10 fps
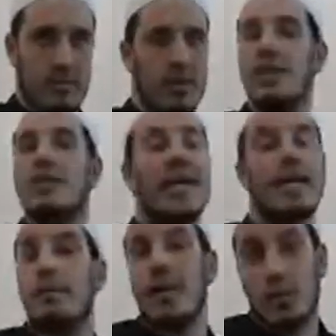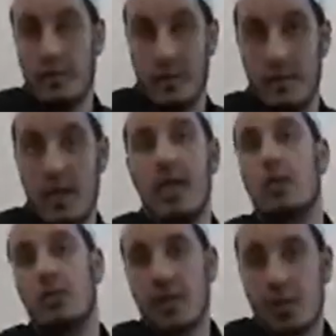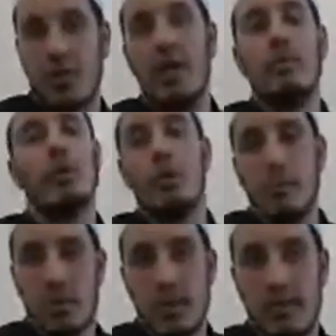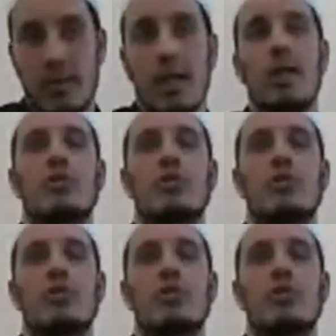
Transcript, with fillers: He didn't take much with him because his tribe were not Muslims.